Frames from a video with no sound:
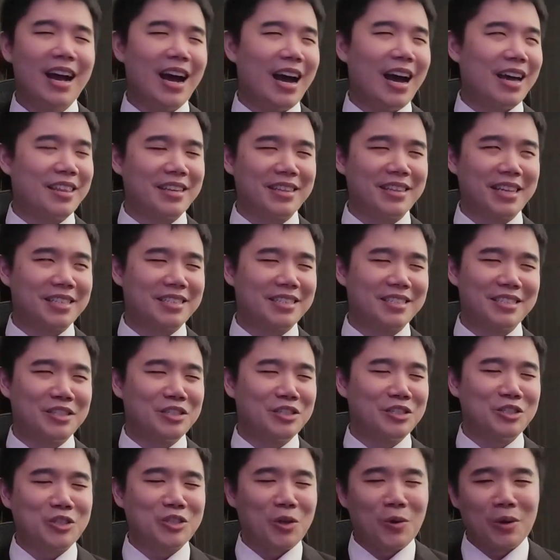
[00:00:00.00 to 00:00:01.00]
I think that's
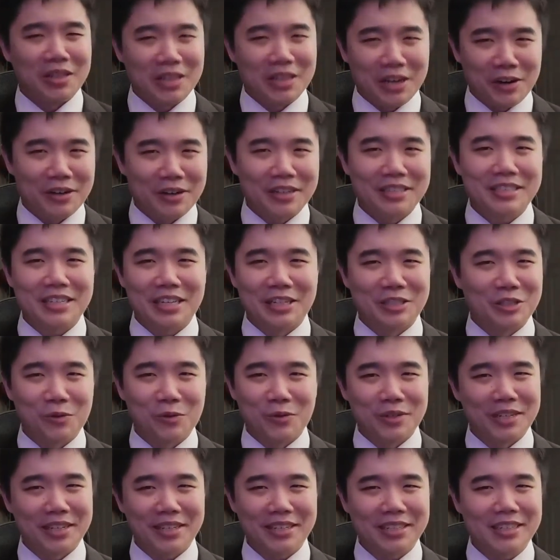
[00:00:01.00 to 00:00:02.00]
so hilarious and so
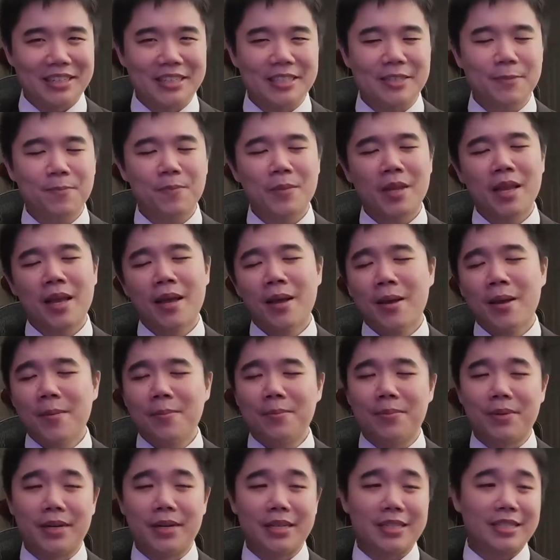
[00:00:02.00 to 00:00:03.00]
ridiculous.
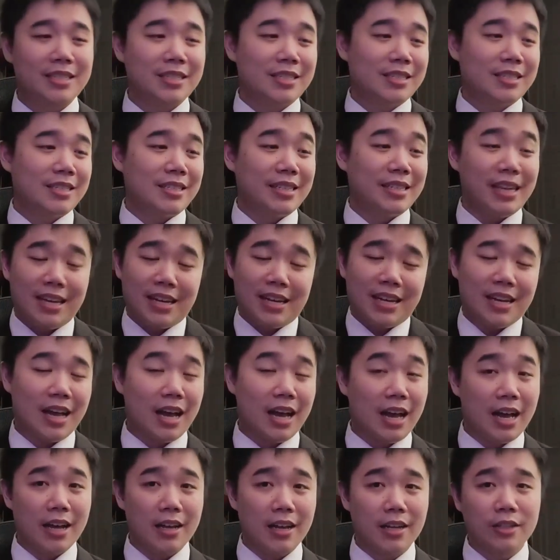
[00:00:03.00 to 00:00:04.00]
But yeah,
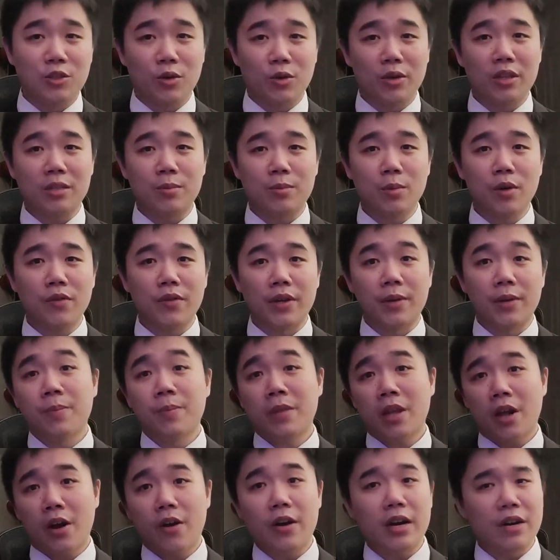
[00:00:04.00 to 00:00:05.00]
enjoy this movie.
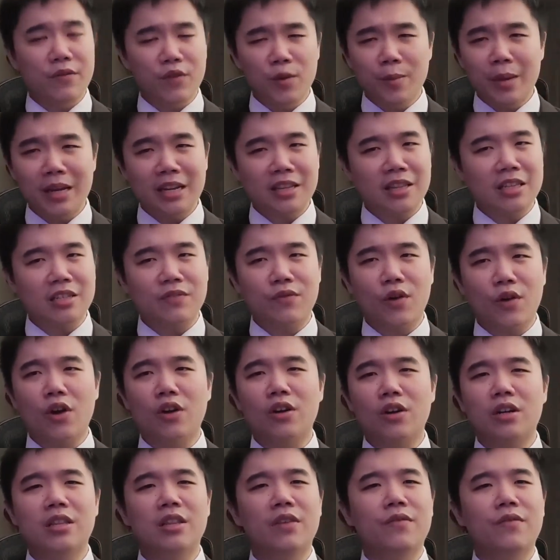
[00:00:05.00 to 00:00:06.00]
All right, if you made it this
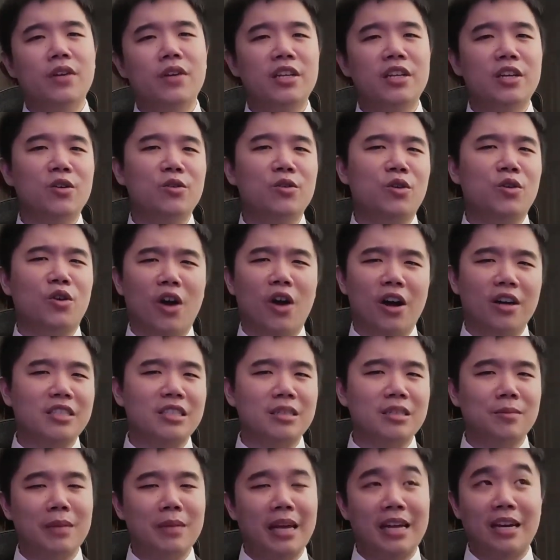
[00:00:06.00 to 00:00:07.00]
far in the video, you're
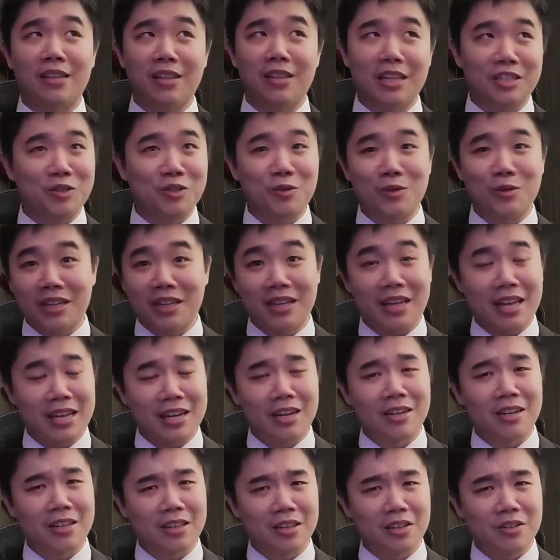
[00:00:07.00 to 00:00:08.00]
awesome, and I'll let you in
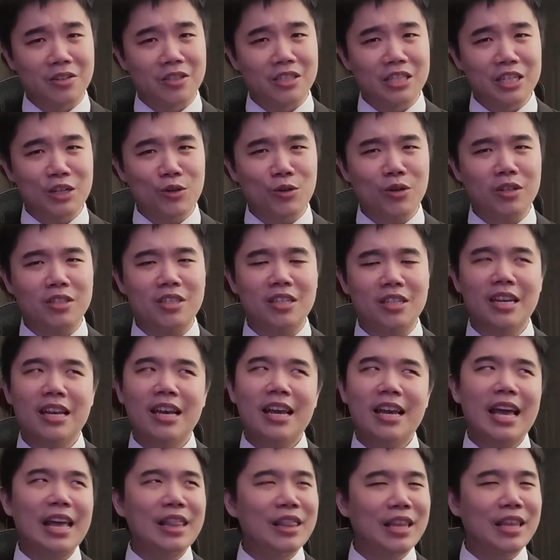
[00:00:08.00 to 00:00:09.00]
on a little secret.
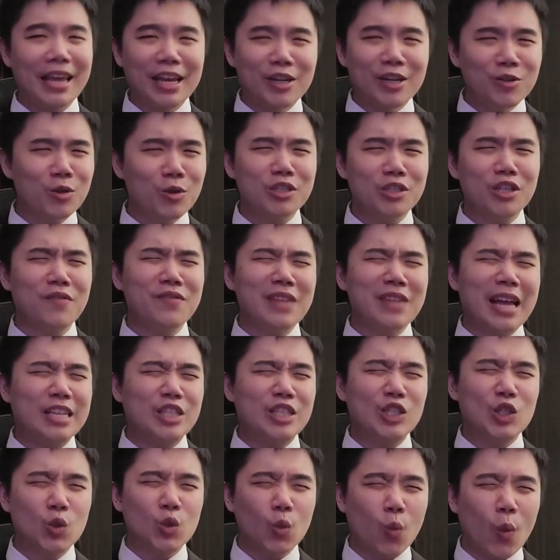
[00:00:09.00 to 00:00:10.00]
In the interest of
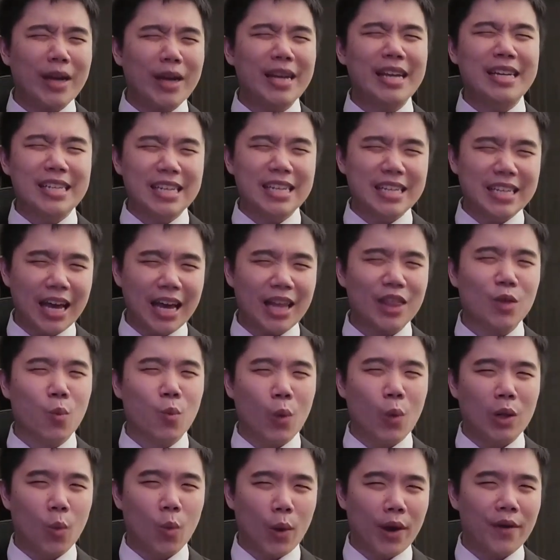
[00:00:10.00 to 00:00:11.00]
not sweating to death
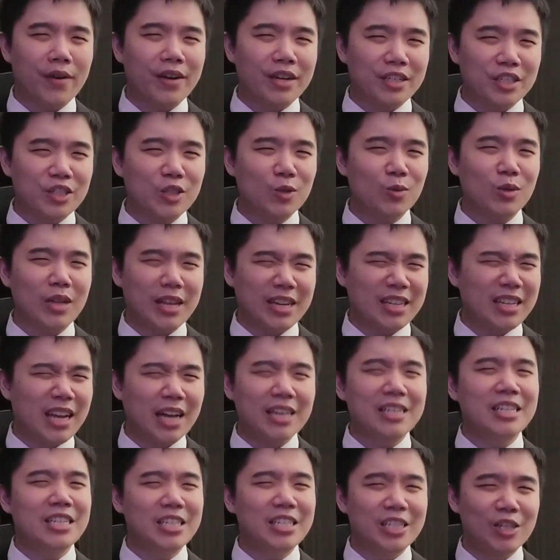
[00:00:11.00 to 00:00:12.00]
while wearing a suit in
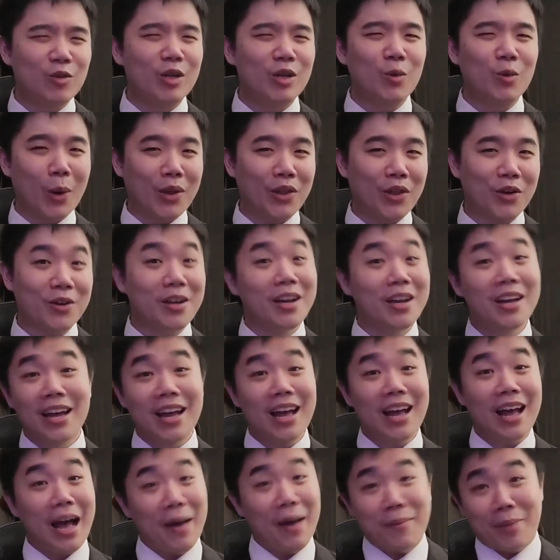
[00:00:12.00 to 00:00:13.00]
90-degree weather,
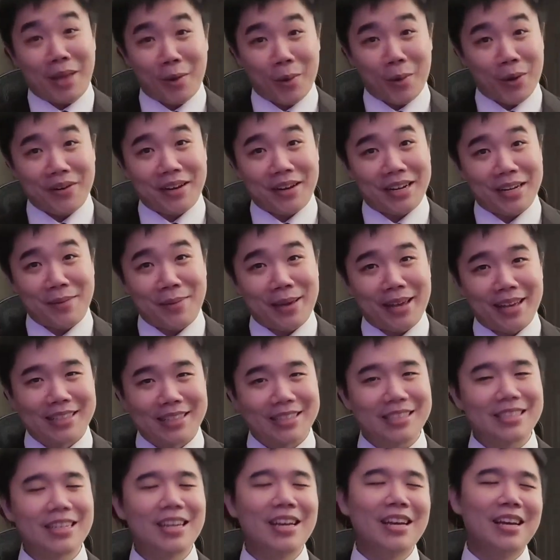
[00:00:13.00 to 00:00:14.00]
I'm not wearing any
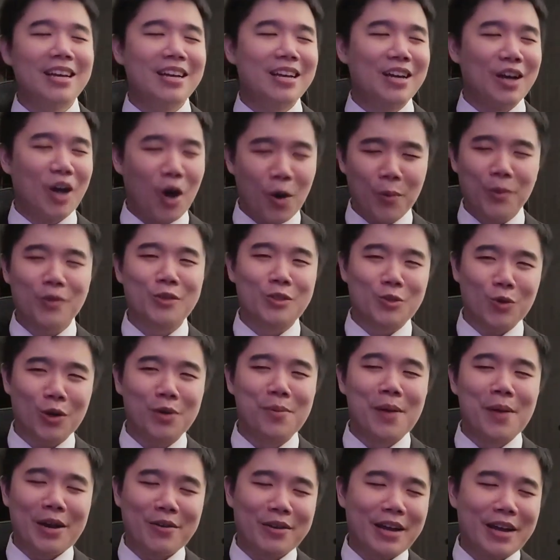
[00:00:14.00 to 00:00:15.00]
pants. Hope you enjoyed
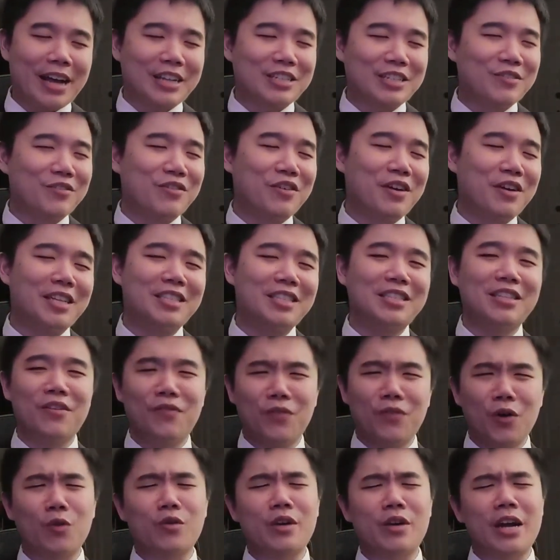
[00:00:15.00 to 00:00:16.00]
my reaction, friends.
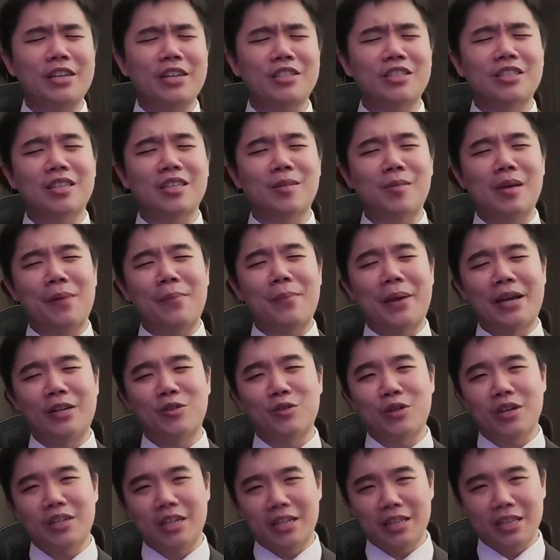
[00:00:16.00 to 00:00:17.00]
Full reaction is going to be on
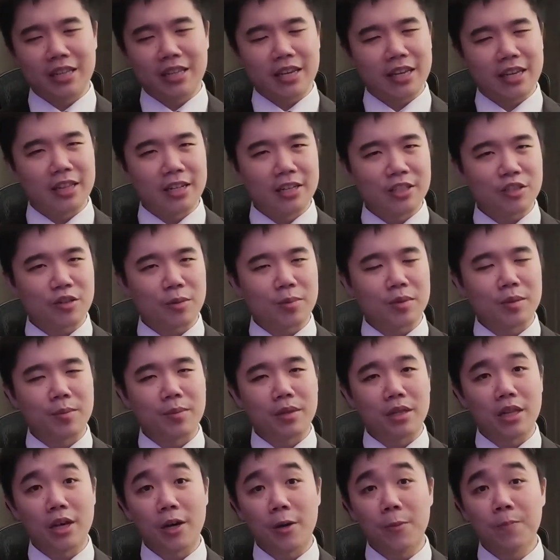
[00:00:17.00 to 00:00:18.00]
Patreon in the link in the description
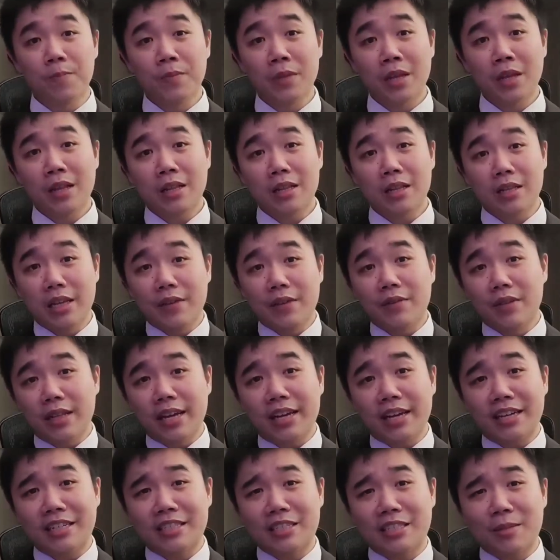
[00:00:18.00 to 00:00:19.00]
below. Leave a
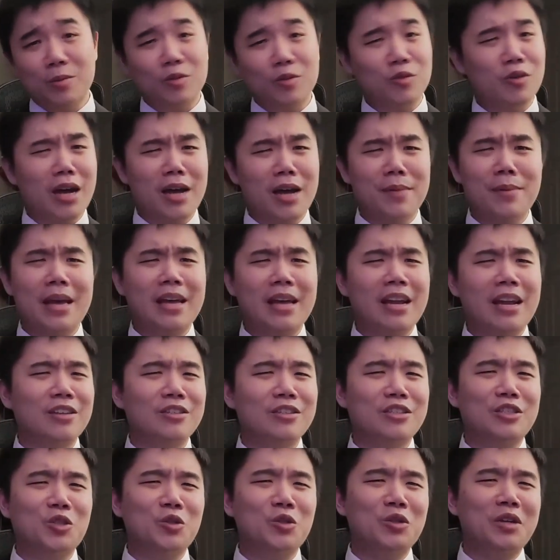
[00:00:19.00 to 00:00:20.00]
like, subscribe, and I'll
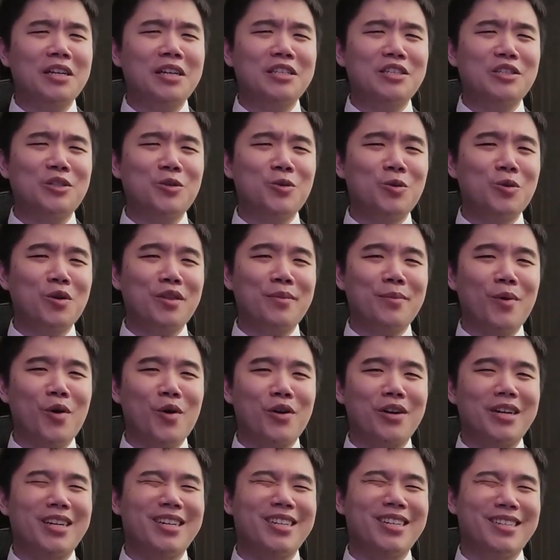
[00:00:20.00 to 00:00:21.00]
see you guys soon with
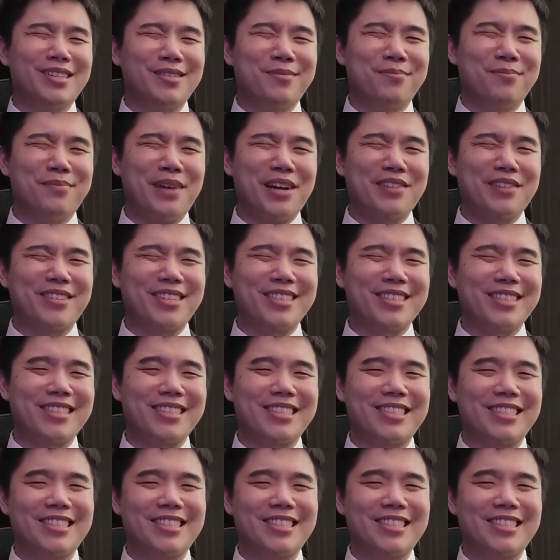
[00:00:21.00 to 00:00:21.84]
more. Bye, friends.